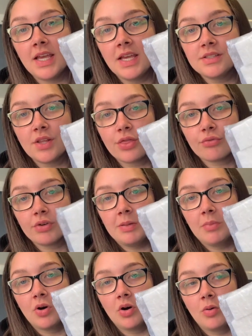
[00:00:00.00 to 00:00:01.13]
is 3
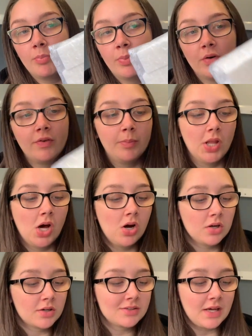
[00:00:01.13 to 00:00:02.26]
more buffer
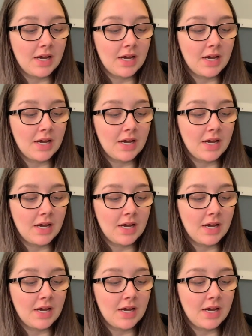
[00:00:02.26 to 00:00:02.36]
blocks.